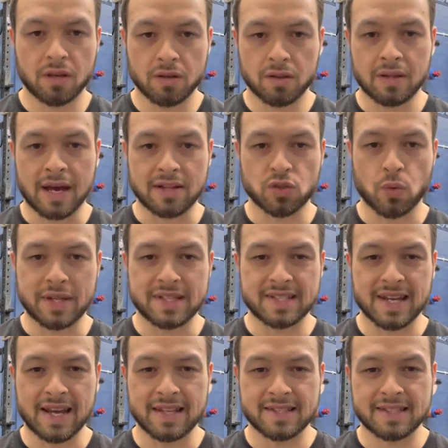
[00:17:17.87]
that
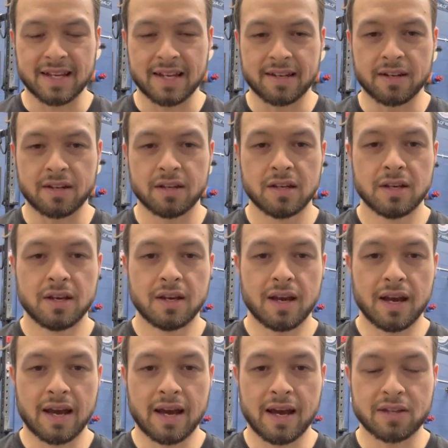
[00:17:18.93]
2014
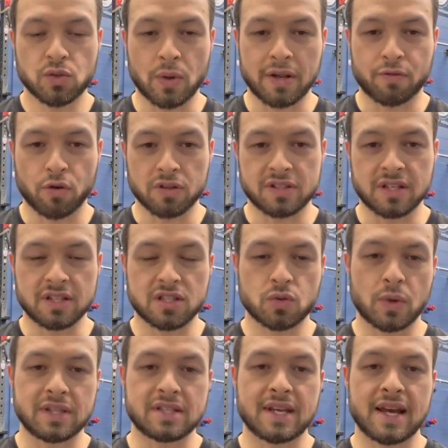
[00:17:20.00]
to
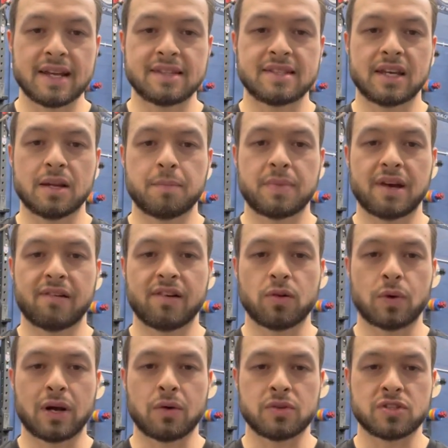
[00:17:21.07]
2018 period
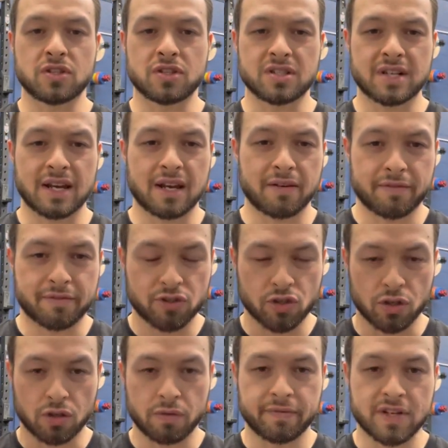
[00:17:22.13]
where it was just kind of
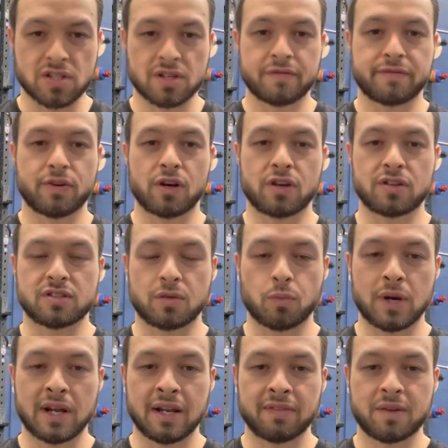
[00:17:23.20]
tunnel vision focus on
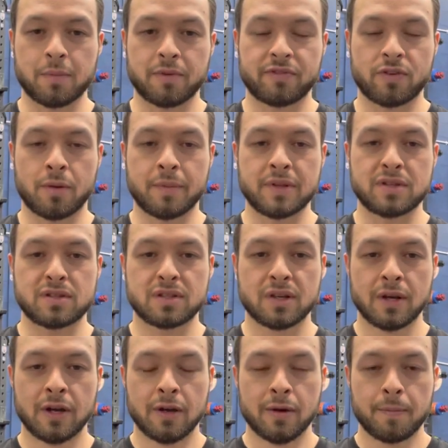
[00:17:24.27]
weightlifting performance.
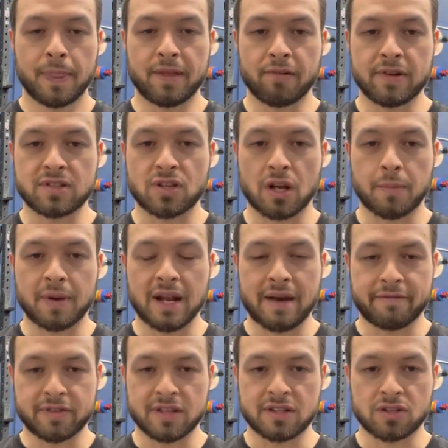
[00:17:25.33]
There is going to be an
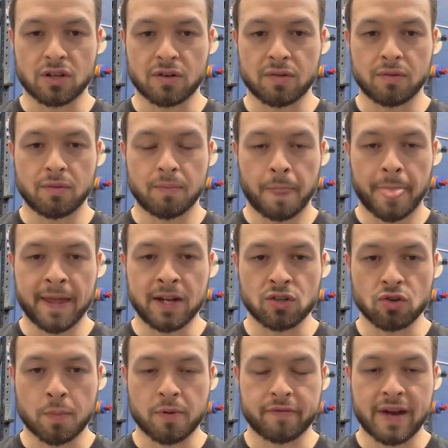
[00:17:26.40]
emphasis on
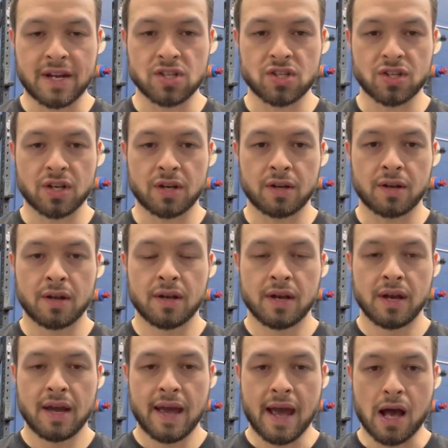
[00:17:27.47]
injury prevention,
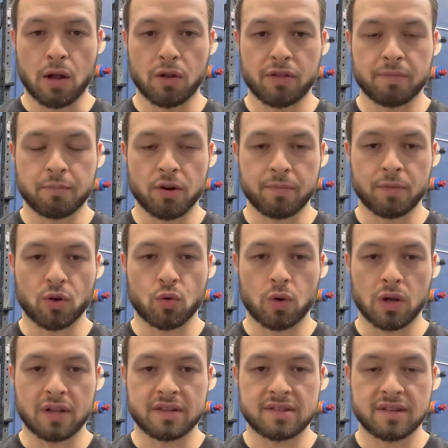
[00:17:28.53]
health, movement
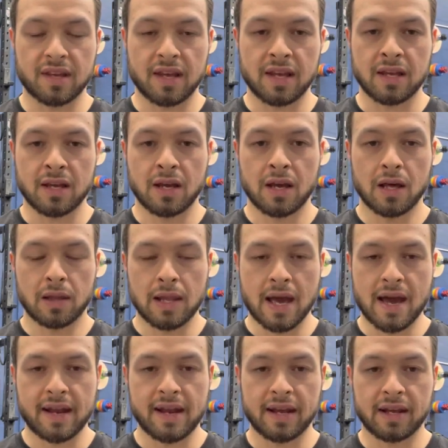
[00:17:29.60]
quality,
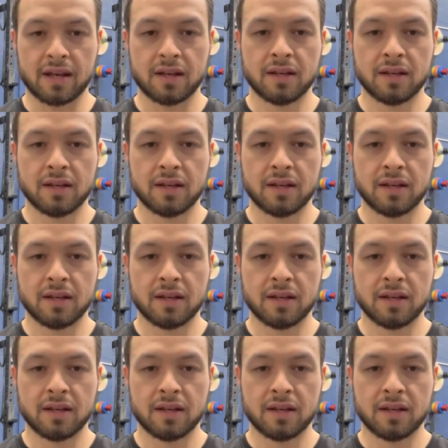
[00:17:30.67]
learning.